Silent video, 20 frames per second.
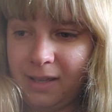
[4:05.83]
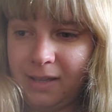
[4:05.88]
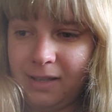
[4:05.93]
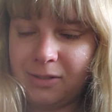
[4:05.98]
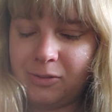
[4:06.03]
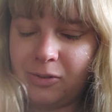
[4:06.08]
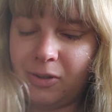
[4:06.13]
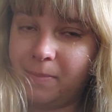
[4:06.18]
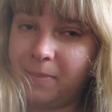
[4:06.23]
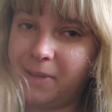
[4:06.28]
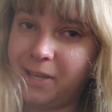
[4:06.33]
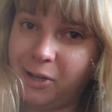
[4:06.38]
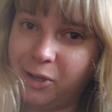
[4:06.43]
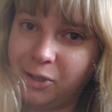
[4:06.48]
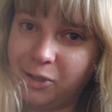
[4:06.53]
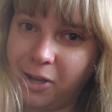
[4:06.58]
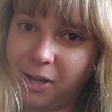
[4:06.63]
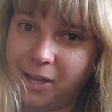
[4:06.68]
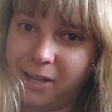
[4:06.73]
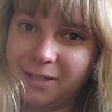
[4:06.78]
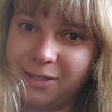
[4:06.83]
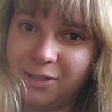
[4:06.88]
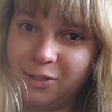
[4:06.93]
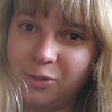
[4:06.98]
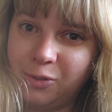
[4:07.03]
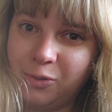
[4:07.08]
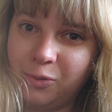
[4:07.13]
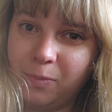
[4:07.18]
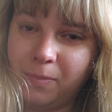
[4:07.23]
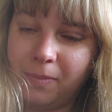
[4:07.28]
So I'm here talking
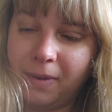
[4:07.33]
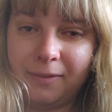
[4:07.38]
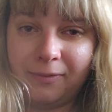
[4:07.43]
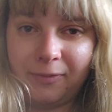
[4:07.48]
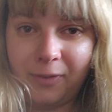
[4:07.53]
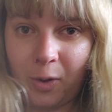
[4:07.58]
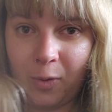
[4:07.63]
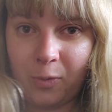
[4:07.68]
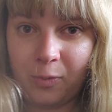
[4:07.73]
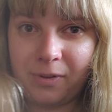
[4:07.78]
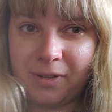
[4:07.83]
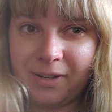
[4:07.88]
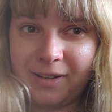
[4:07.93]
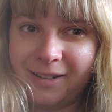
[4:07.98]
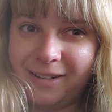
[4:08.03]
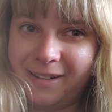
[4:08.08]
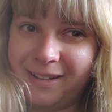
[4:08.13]
to my phone.